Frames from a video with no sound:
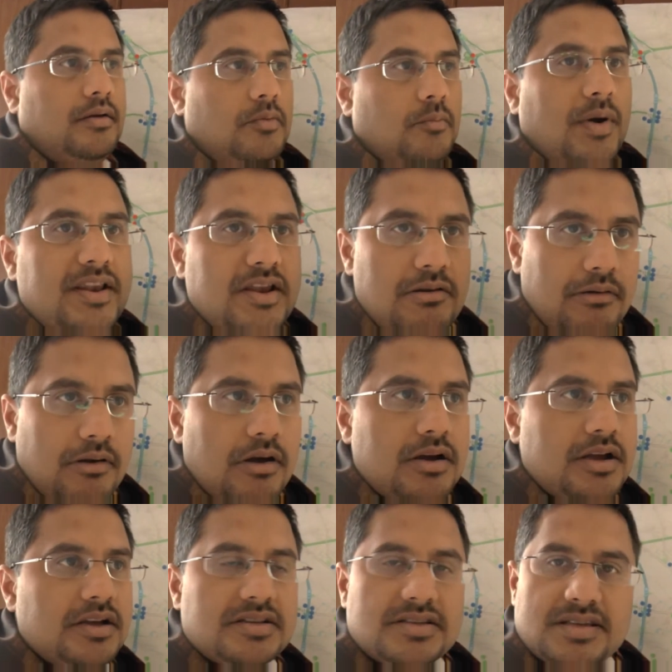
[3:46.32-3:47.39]
when you look
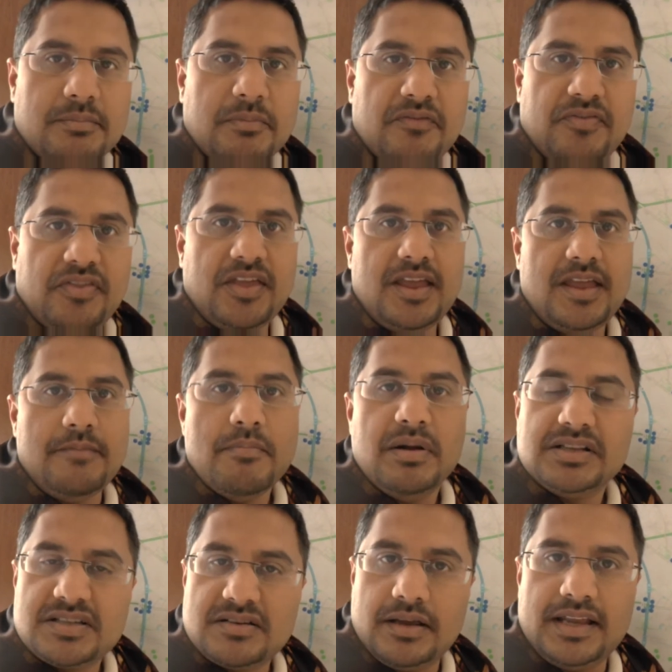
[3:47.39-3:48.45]
at some of the
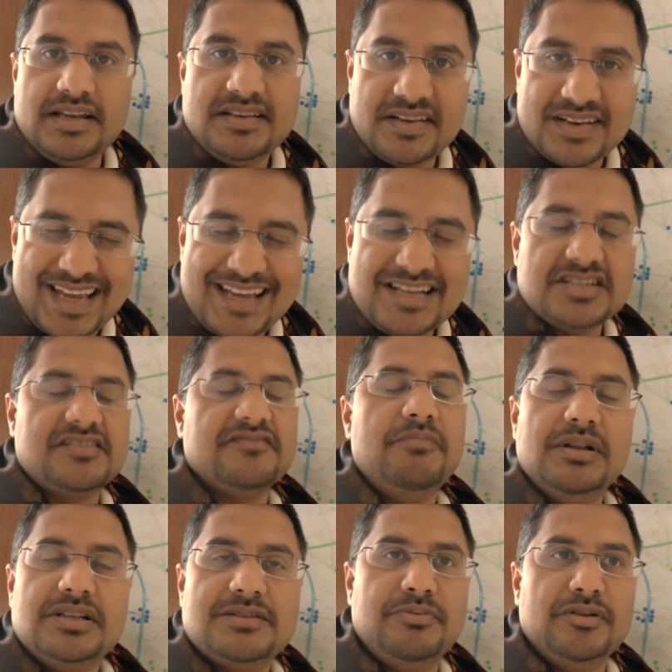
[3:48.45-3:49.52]
indicators of
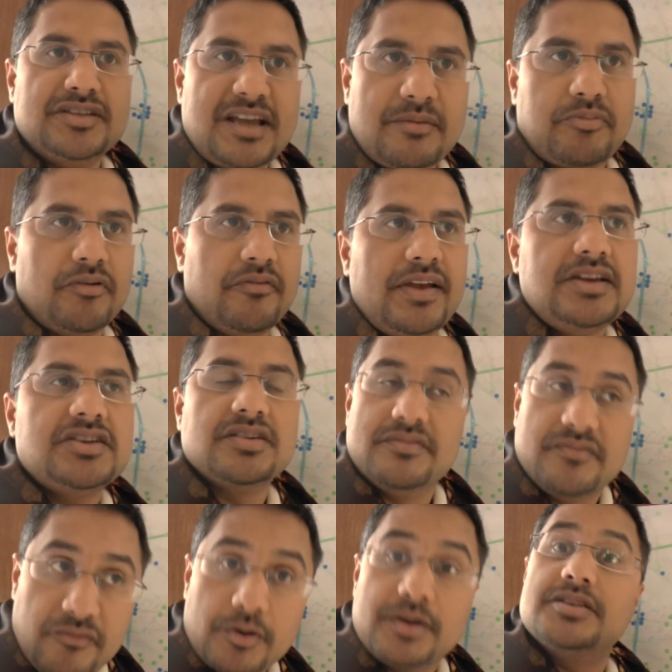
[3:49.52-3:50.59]
multiple deprivation,
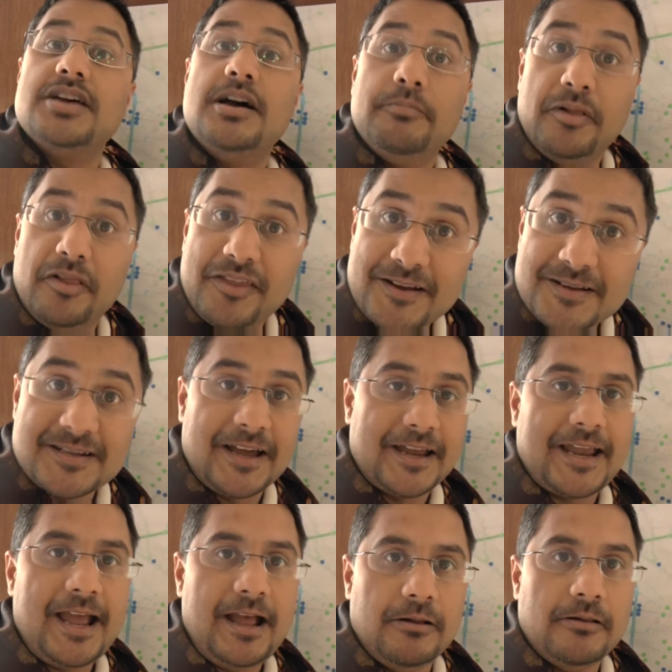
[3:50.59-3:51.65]
for example, things
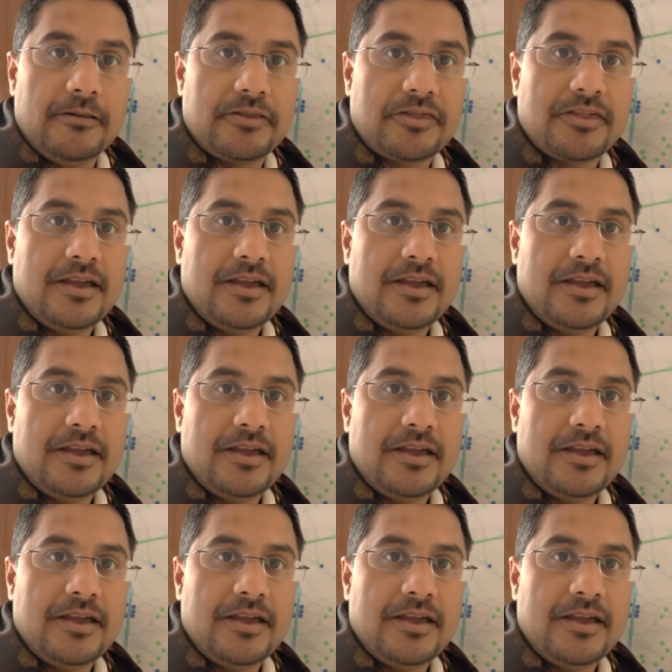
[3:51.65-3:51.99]
like health,